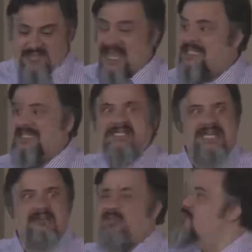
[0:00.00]
the
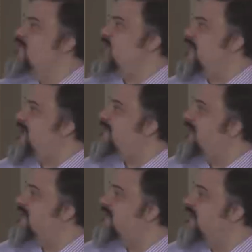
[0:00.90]
SSL community
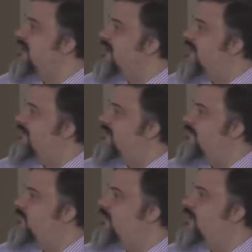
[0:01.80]
because uh,
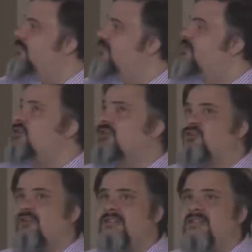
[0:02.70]
when Turk
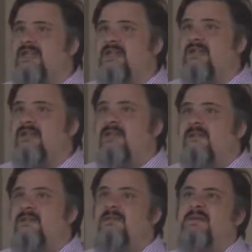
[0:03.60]
Trust did it,
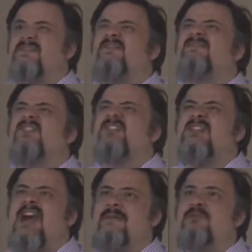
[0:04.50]
it was the
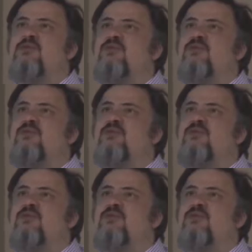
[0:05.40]
first time